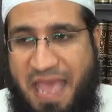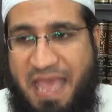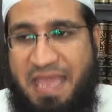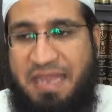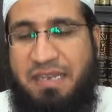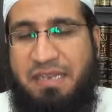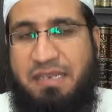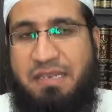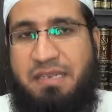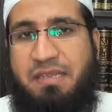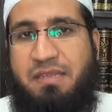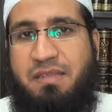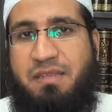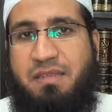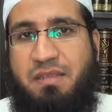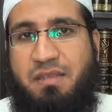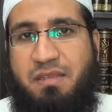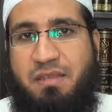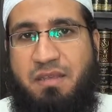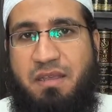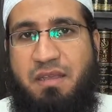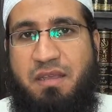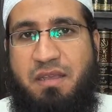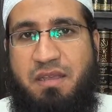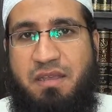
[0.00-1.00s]
end
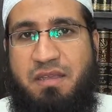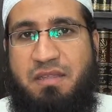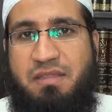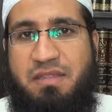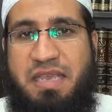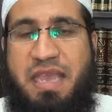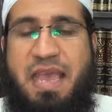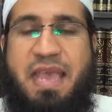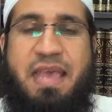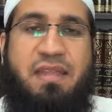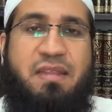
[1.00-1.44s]
that